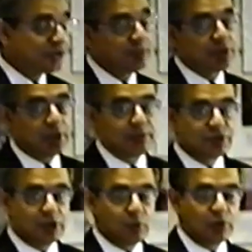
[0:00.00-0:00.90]
but
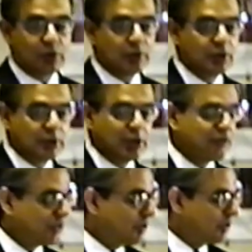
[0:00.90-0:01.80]
sometimes they were
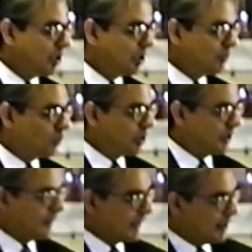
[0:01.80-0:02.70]
left undyed
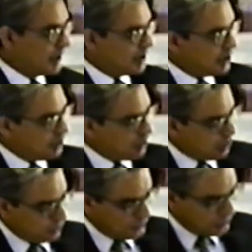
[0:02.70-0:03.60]
white. Here
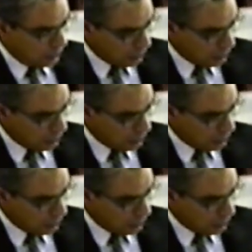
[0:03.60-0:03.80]
are where the